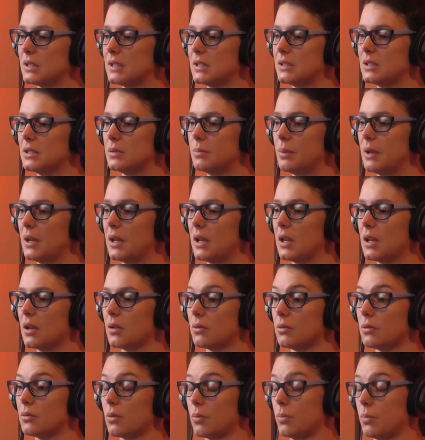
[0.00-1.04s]
as being,
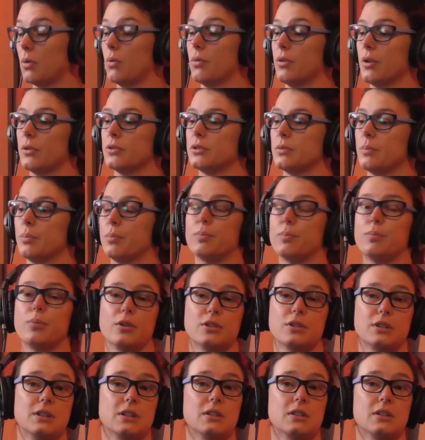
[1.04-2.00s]
or those processes are